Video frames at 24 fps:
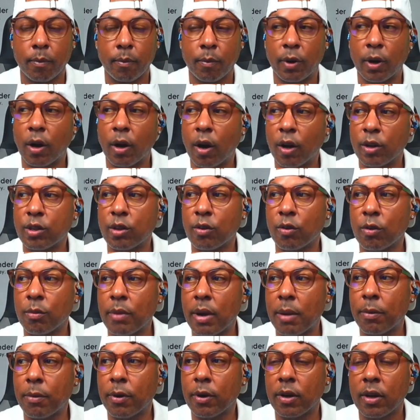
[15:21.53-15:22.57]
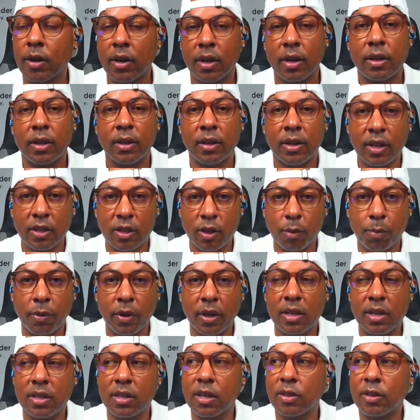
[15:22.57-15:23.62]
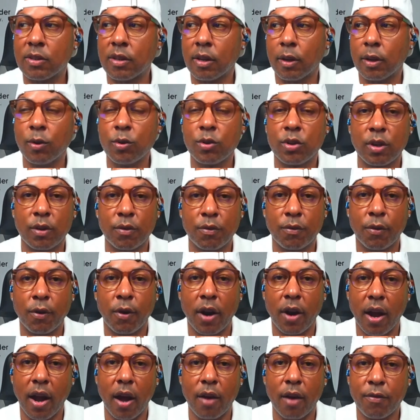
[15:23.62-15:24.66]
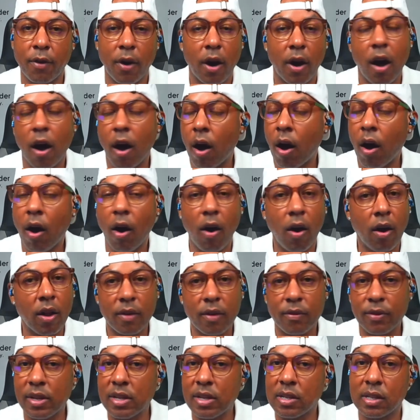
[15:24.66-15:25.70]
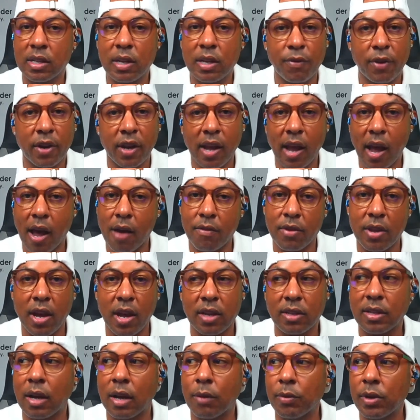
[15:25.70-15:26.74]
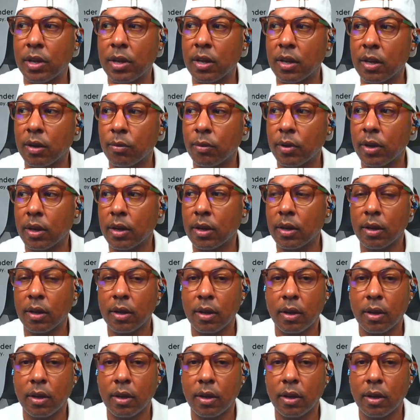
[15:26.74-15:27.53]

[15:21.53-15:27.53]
But also remember, discipline is the solution for all of these different caveats that we deal with.